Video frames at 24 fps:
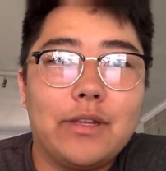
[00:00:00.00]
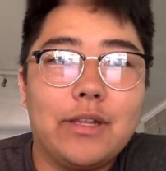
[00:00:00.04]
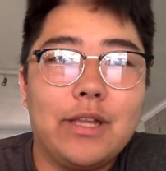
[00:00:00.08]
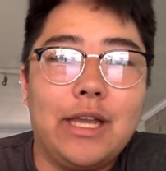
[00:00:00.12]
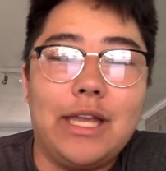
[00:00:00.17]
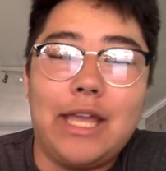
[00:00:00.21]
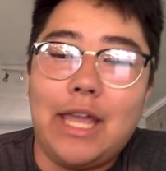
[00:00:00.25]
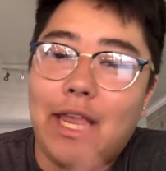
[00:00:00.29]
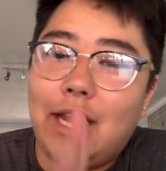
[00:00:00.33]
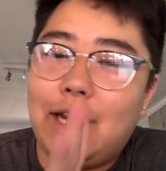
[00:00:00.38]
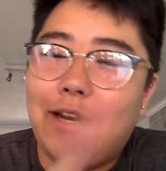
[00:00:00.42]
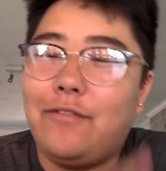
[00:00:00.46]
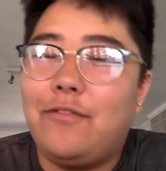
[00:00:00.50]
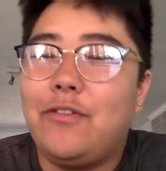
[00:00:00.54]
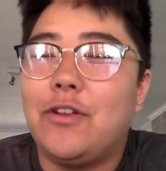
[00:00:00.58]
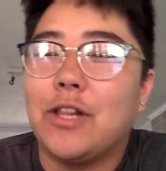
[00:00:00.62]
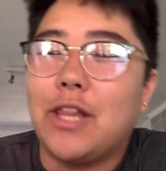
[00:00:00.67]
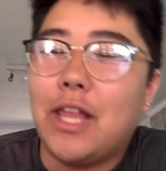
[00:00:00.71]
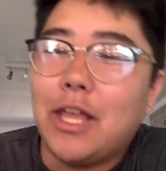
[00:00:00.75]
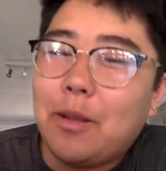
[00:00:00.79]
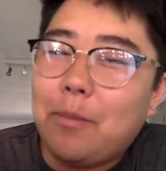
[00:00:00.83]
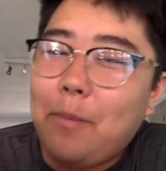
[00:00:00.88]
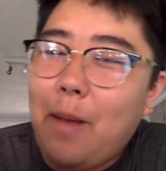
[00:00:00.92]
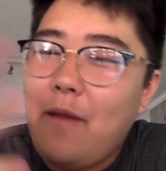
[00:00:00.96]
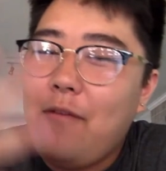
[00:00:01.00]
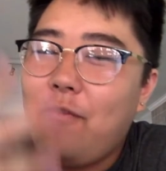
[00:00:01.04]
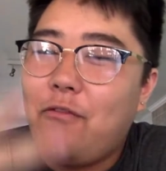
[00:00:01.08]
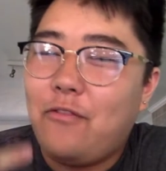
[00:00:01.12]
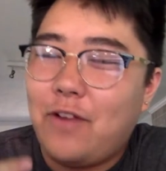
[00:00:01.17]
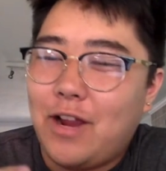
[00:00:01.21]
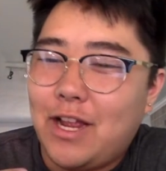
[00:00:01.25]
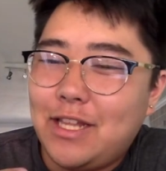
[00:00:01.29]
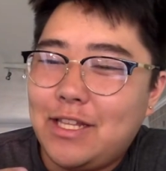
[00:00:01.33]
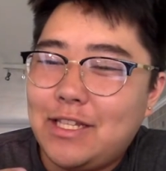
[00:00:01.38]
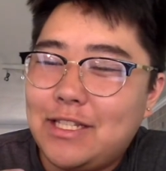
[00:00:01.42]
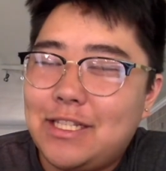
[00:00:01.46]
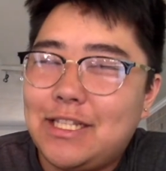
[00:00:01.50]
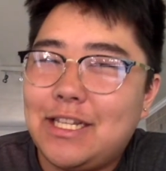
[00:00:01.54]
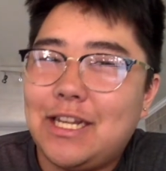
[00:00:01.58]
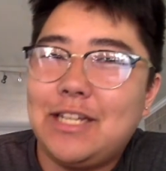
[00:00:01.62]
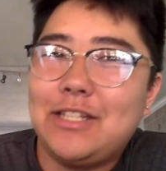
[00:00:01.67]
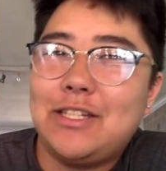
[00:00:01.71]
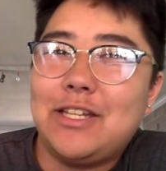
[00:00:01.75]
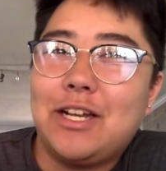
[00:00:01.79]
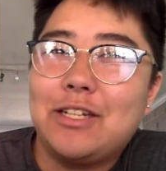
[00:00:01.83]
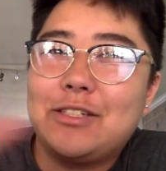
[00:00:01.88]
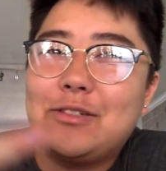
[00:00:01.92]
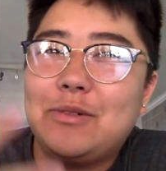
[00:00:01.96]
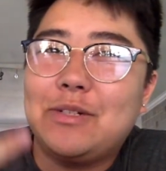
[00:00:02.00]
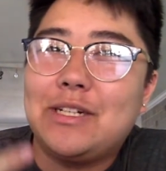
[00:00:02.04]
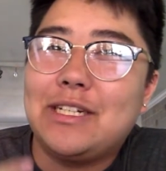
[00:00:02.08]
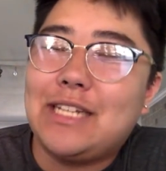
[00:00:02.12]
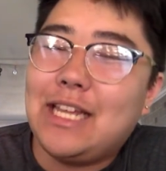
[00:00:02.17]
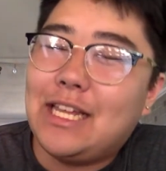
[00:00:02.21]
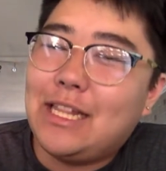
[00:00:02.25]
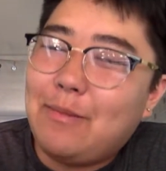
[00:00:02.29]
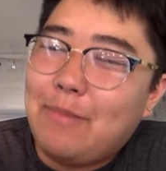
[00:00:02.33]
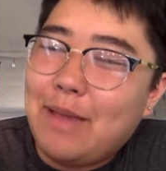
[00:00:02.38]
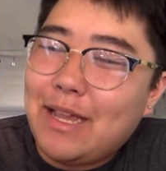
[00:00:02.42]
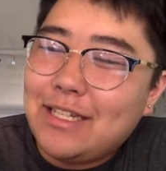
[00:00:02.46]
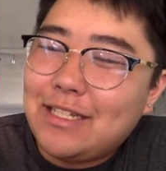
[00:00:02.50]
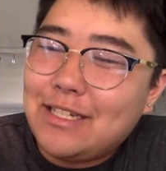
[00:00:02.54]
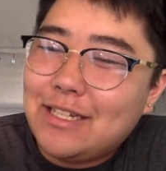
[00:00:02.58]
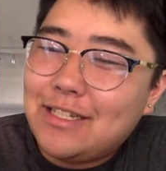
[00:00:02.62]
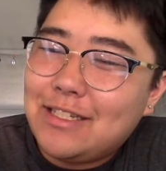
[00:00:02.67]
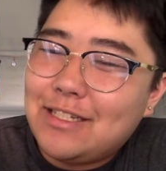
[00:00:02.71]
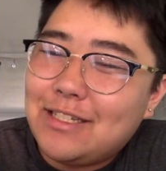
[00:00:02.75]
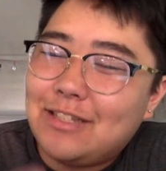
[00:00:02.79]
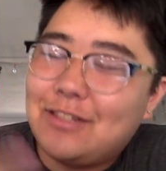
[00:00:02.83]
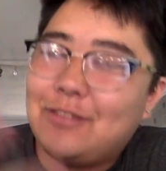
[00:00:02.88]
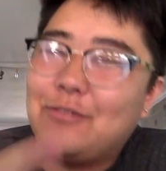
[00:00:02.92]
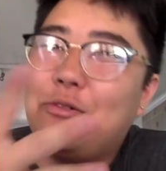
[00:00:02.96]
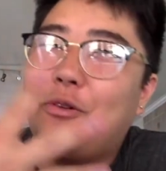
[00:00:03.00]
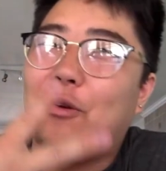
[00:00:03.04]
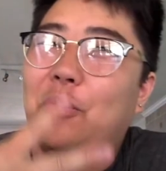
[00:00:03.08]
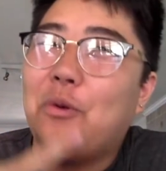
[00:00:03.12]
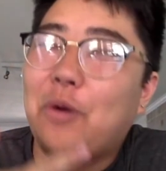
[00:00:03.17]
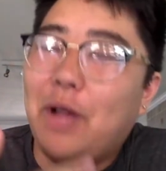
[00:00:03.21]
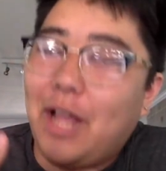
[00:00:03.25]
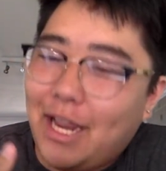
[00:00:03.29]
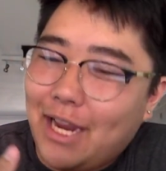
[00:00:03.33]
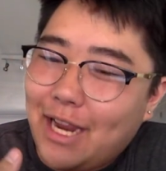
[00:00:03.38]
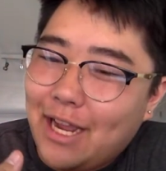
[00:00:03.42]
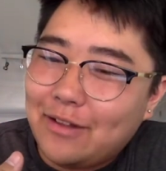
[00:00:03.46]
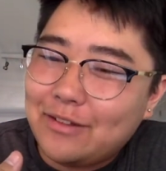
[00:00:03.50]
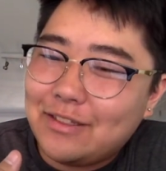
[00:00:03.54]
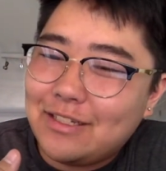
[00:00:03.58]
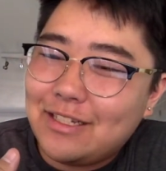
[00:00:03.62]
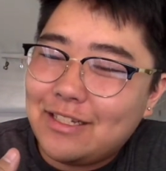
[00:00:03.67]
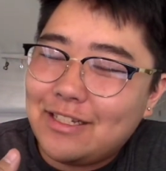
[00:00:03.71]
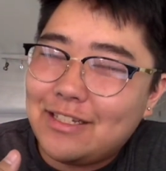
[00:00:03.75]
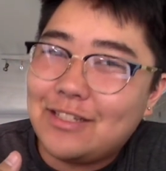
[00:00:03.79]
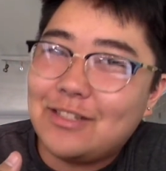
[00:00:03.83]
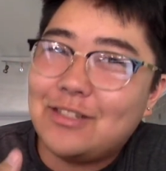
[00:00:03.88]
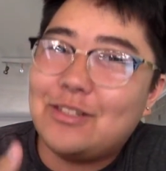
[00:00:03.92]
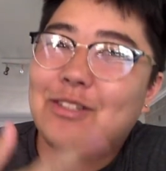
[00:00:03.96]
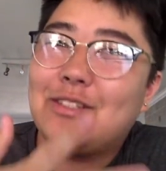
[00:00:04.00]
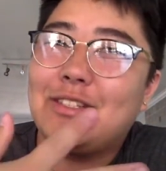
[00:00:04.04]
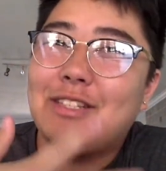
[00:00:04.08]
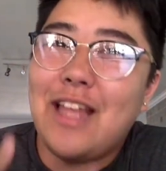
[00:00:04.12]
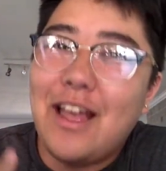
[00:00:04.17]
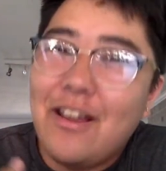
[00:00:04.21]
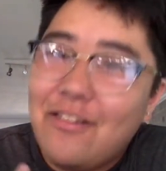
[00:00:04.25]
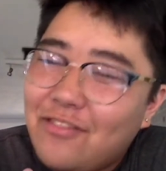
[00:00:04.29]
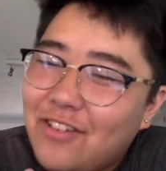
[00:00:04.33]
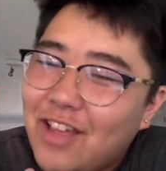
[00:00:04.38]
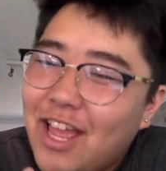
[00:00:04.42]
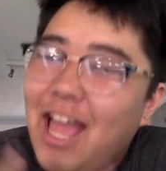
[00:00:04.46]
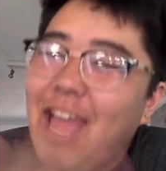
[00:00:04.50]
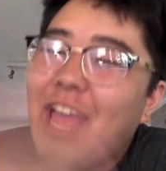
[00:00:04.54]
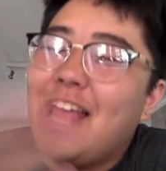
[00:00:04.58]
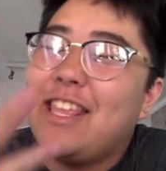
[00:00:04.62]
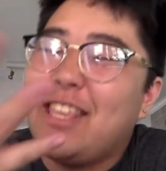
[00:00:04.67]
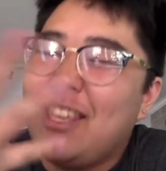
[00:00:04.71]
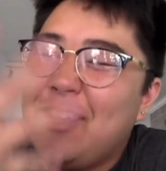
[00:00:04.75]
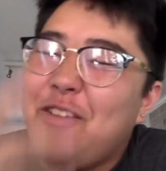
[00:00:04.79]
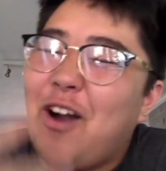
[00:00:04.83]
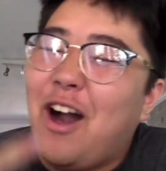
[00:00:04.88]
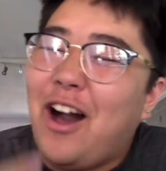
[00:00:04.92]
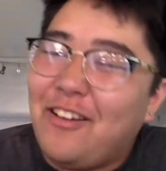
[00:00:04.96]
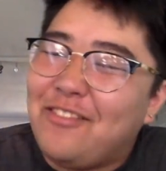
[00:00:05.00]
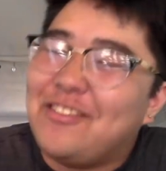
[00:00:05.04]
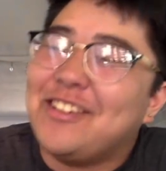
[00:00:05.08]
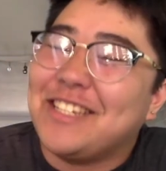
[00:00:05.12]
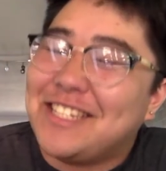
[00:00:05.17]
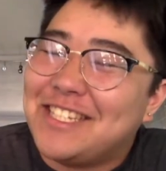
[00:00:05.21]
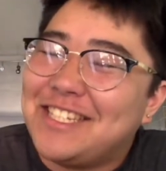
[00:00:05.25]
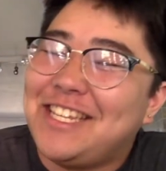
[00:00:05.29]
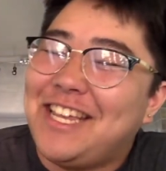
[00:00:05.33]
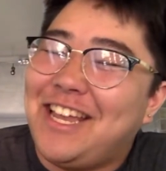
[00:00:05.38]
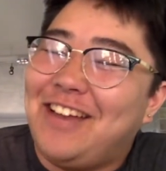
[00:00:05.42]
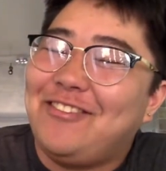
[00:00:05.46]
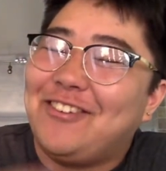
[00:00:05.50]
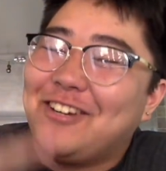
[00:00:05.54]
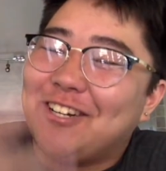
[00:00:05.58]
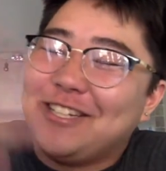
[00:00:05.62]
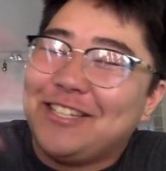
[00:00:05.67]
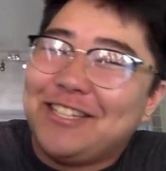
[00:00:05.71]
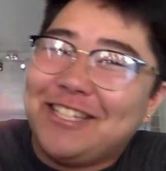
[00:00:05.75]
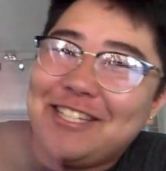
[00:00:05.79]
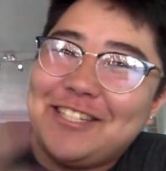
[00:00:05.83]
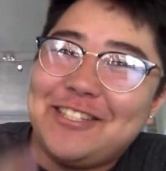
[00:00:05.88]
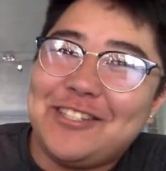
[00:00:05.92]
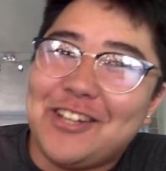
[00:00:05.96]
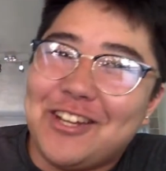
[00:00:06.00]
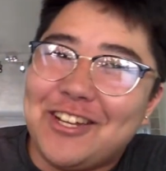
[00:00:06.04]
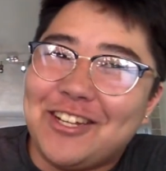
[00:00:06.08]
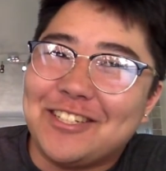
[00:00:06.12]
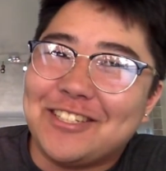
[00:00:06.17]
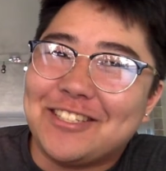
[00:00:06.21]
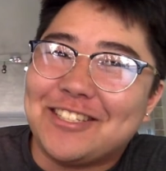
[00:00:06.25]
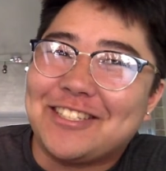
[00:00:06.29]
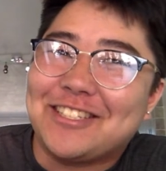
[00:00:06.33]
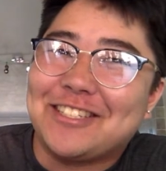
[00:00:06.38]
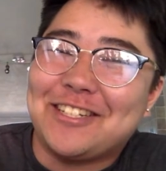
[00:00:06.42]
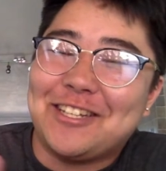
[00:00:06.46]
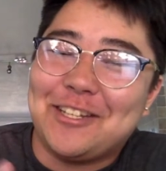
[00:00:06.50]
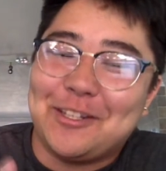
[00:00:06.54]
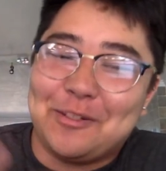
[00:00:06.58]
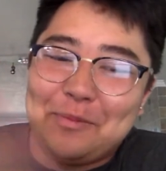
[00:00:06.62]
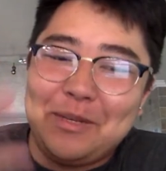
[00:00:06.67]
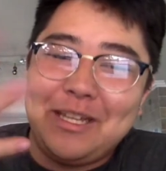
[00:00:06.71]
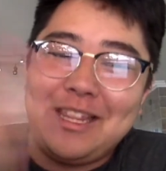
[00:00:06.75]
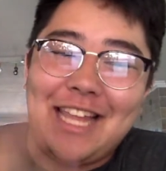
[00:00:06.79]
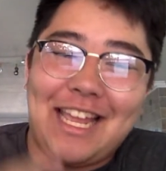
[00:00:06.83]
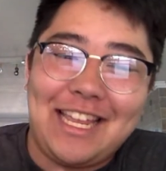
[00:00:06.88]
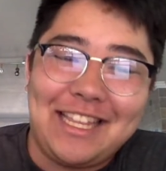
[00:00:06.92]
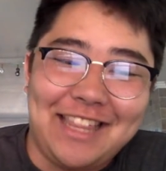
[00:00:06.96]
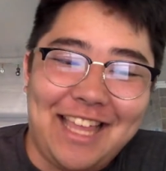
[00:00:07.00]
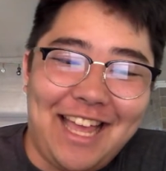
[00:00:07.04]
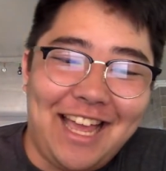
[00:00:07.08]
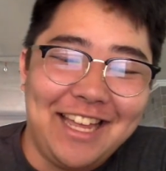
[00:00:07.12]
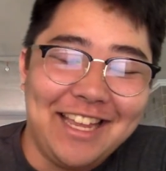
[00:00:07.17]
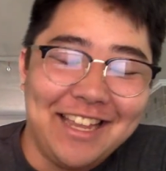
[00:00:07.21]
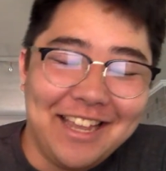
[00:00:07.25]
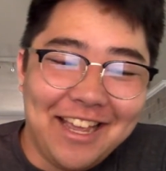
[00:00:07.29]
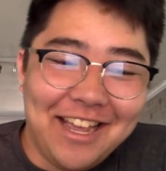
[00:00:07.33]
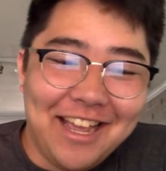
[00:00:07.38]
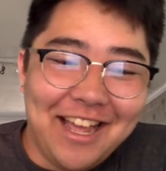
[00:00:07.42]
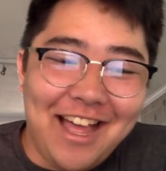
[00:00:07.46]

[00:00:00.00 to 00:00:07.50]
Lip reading: Again, if you're like my friends that I talk to on a daily basis through Google Hangouts and stuff, you obviously have heard these songs because we like that.